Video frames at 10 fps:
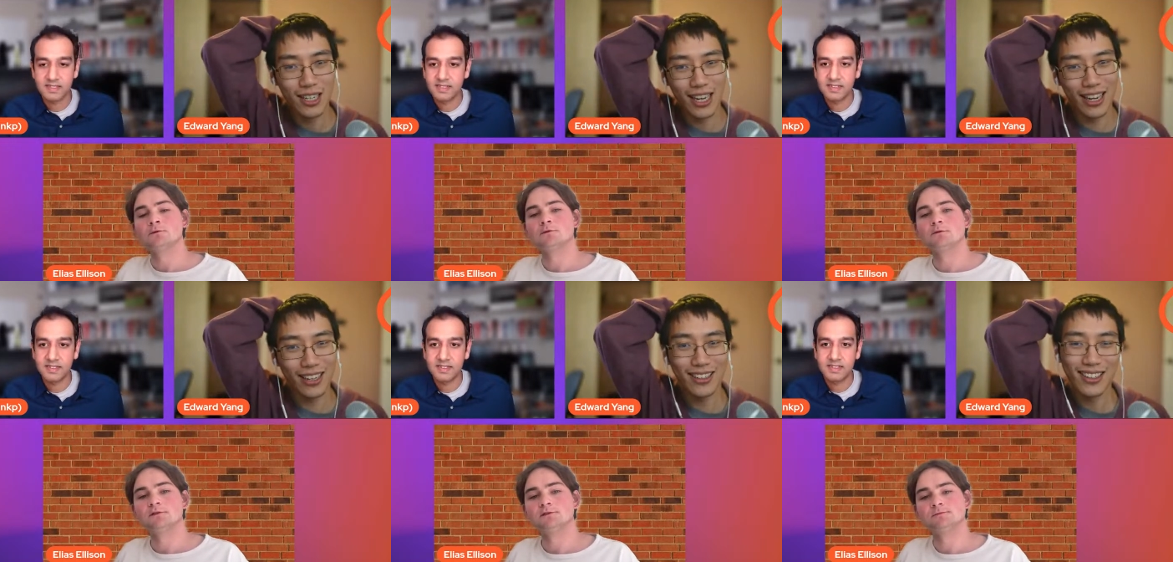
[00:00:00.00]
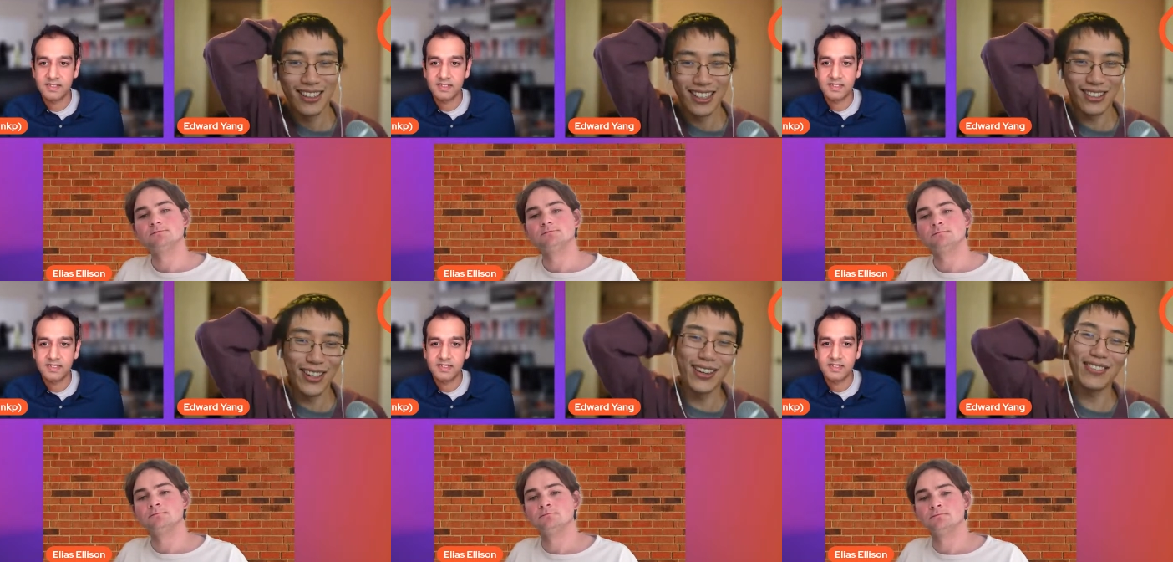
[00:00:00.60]
Speaker 1: And it's
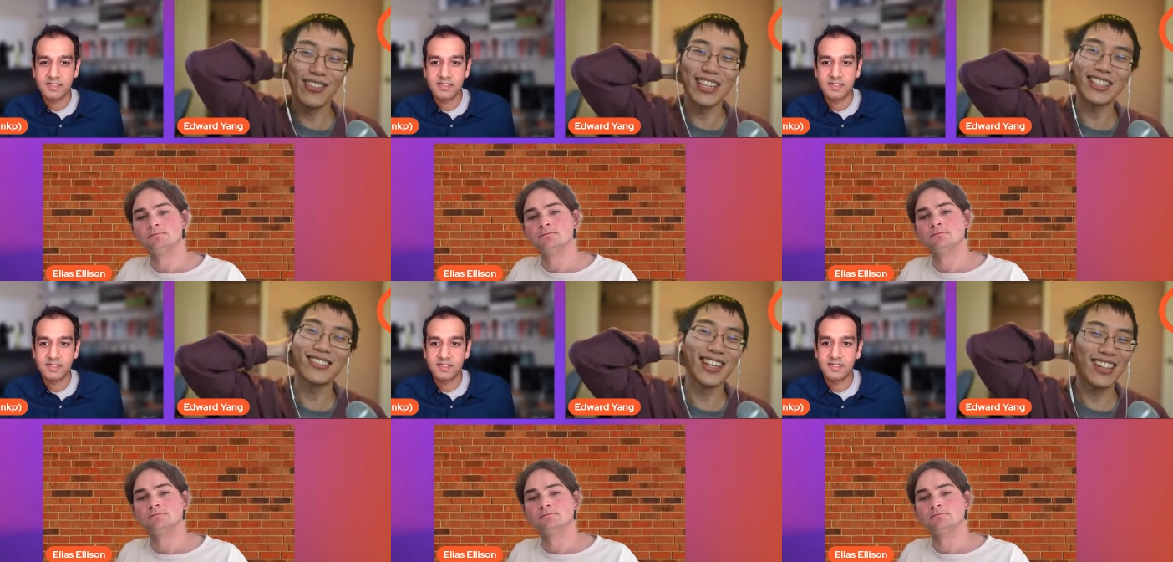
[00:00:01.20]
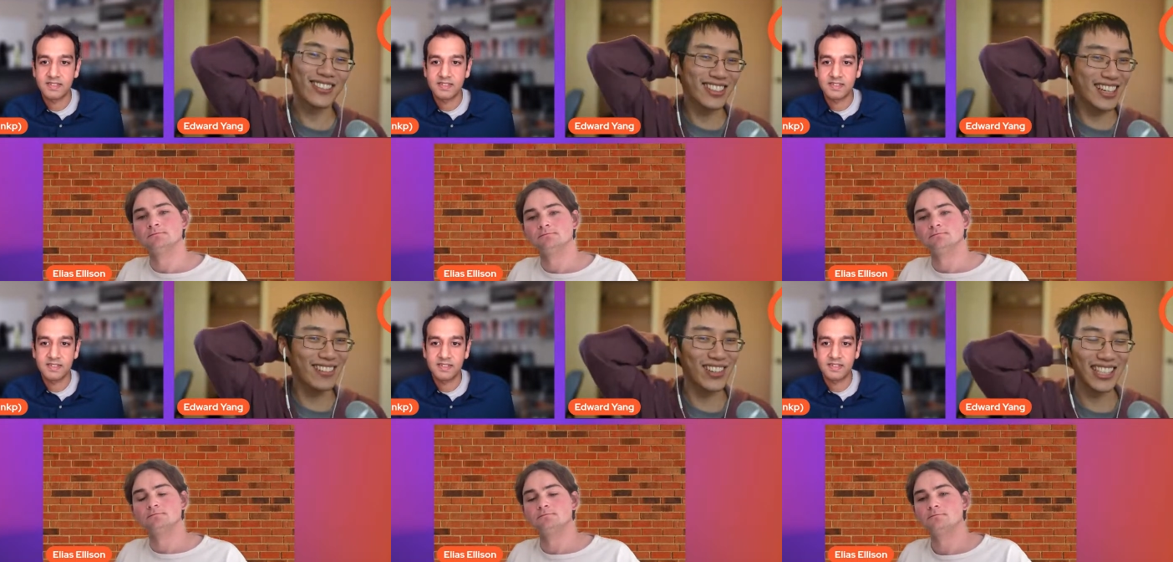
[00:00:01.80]
a very fancy way of
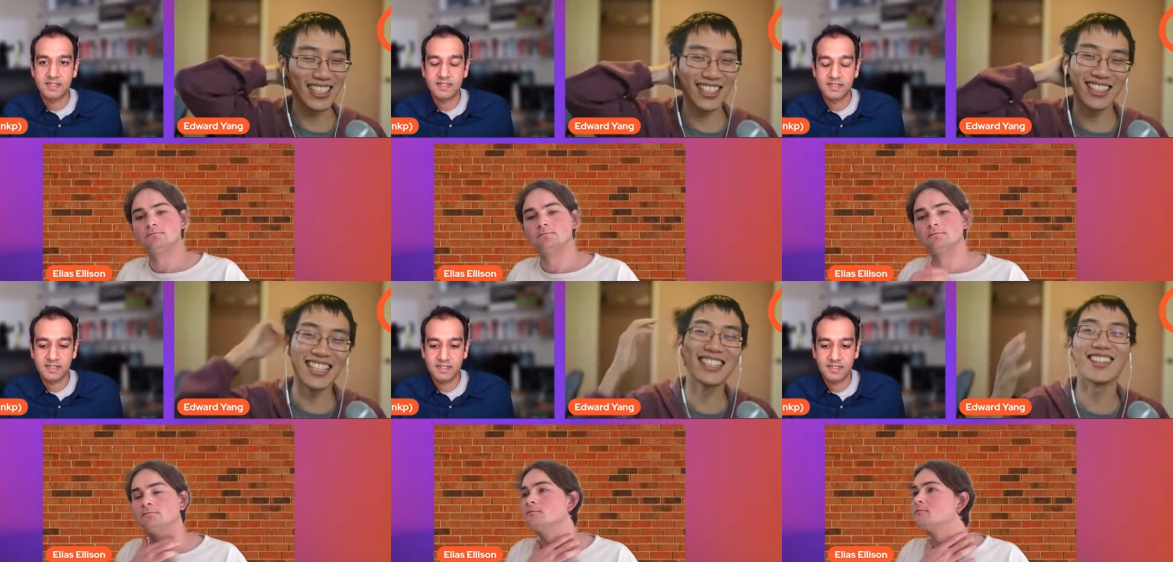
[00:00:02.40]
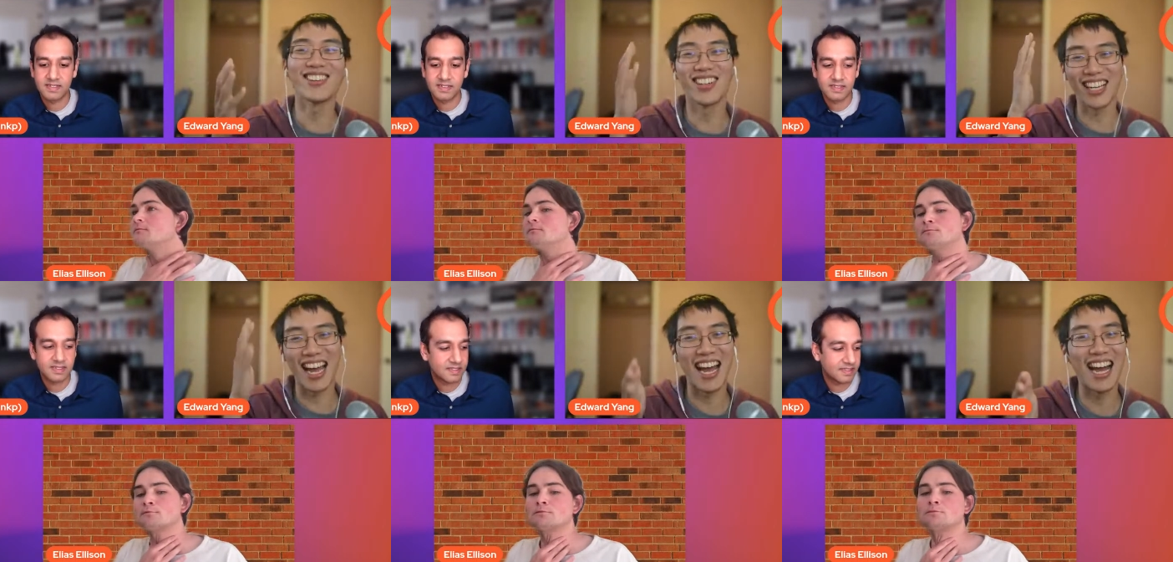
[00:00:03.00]
saying basically things that are
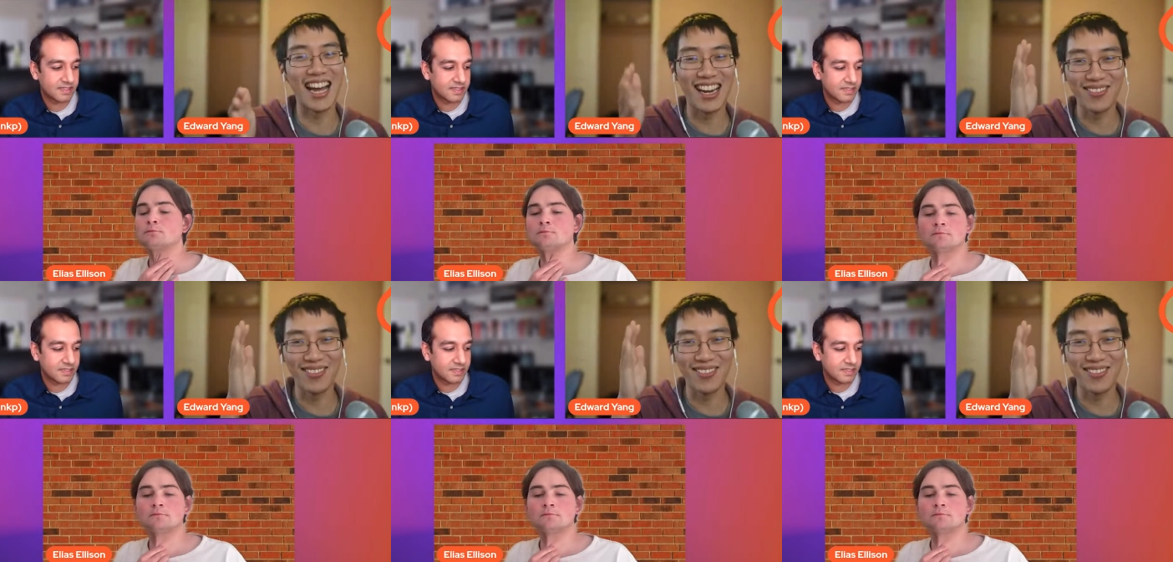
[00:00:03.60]
like add,